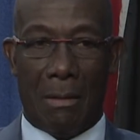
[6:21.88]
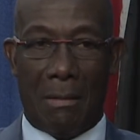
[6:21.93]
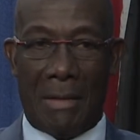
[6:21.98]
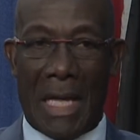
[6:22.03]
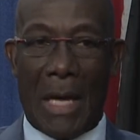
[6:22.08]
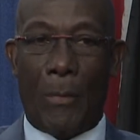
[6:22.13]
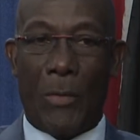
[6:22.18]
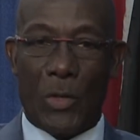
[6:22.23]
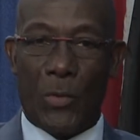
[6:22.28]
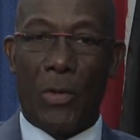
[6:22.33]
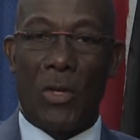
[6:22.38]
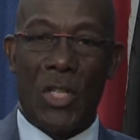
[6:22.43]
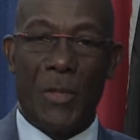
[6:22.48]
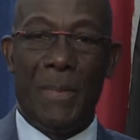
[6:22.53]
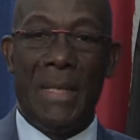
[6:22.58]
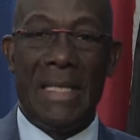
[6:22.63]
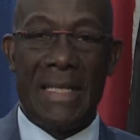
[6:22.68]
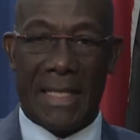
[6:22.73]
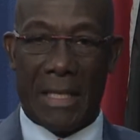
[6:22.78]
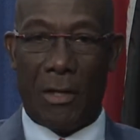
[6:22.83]
That was what was
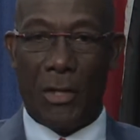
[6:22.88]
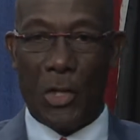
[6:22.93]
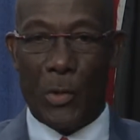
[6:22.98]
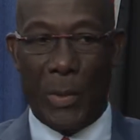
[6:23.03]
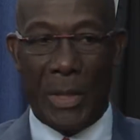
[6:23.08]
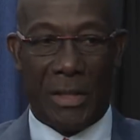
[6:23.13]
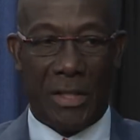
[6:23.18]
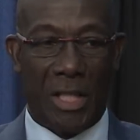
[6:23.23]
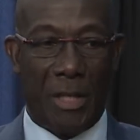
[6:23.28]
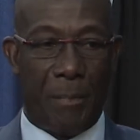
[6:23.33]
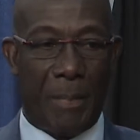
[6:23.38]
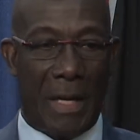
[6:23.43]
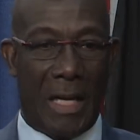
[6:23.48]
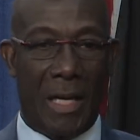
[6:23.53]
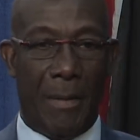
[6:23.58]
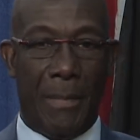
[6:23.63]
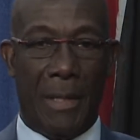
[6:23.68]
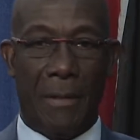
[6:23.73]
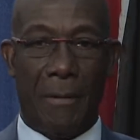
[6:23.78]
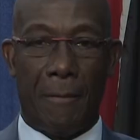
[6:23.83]
being said on the way to the
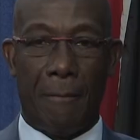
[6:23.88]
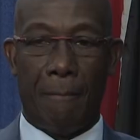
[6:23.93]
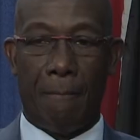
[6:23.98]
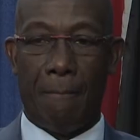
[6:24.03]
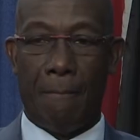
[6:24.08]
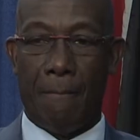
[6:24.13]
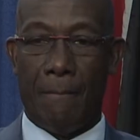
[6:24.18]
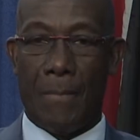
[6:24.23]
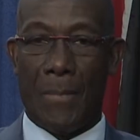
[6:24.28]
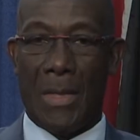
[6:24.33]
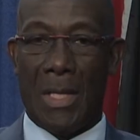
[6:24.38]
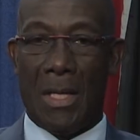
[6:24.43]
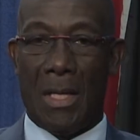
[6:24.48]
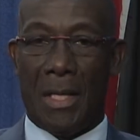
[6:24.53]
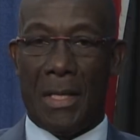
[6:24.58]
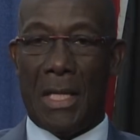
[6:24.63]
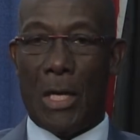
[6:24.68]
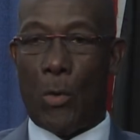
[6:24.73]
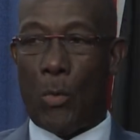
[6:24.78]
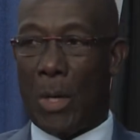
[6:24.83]
Parliament.
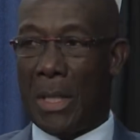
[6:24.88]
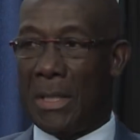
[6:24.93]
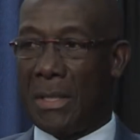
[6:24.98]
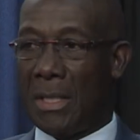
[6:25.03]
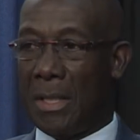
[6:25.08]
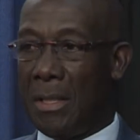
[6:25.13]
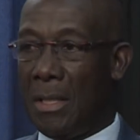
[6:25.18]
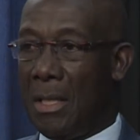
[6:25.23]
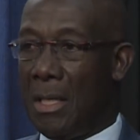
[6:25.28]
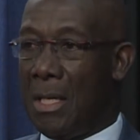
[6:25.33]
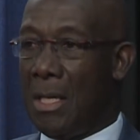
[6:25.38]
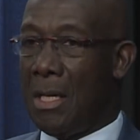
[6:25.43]
They wanted